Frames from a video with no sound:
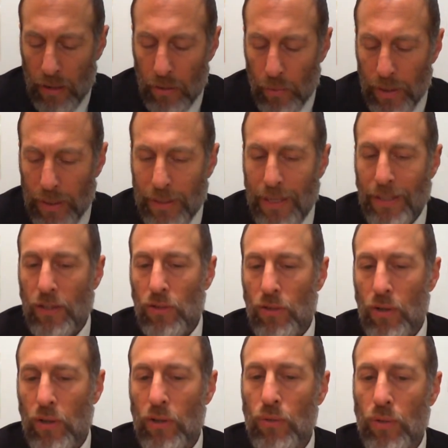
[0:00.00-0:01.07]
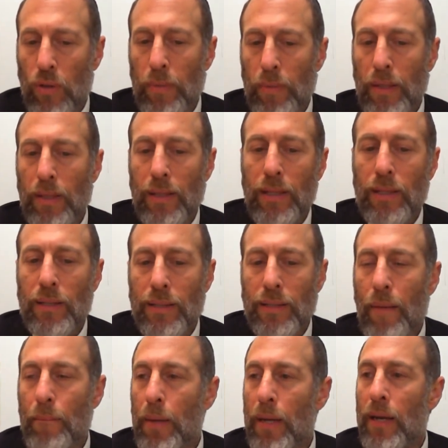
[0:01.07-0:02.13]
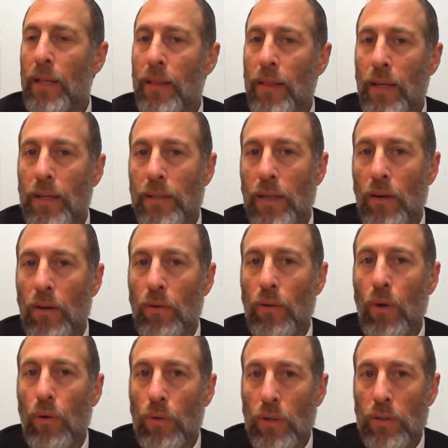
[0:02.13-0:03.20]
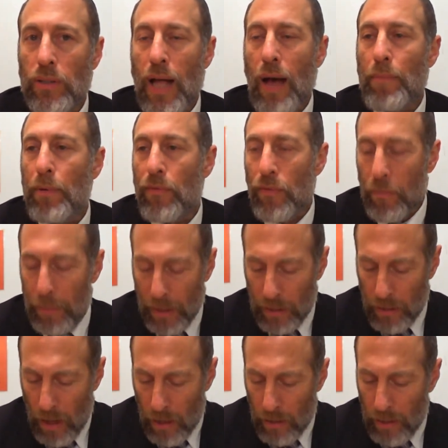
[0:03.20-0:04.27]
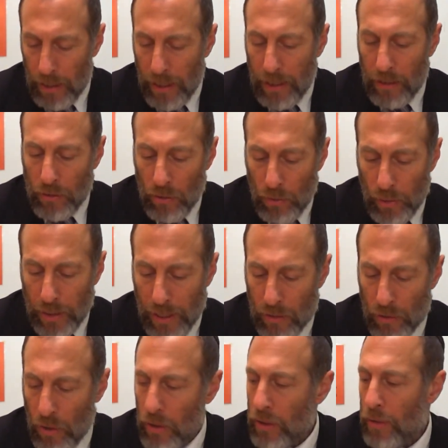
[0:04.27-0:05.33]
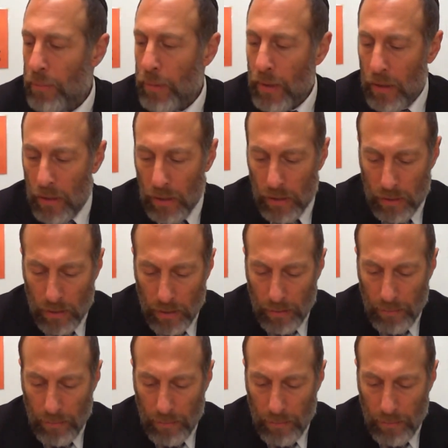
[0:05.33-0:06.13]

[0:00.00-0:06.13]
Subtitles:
when he says he's going to do something, there's not many things that are going to stop it from being done. He can do it. He has all the abilities.